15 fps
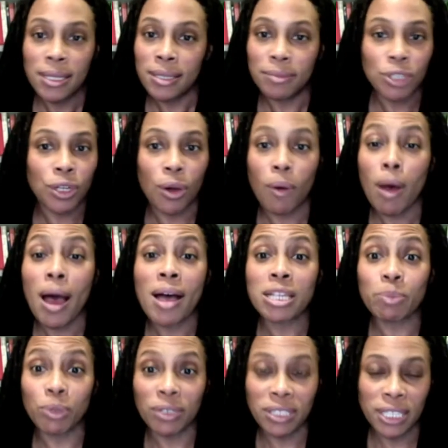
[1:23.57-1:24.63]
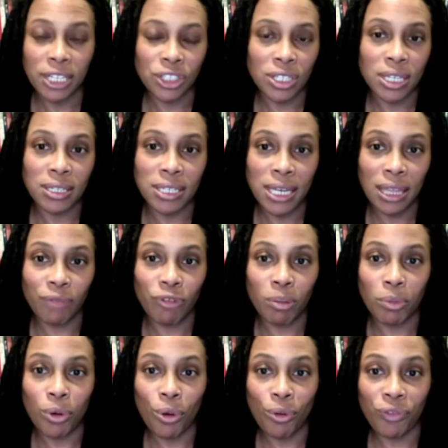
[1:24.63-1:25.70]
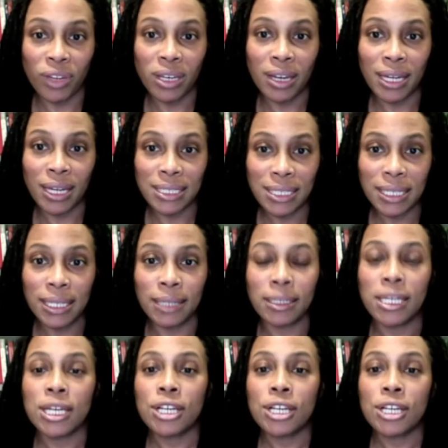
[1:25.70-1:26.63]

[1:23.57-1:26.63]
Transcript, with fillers: you know, hospitalization and death from COVID 19.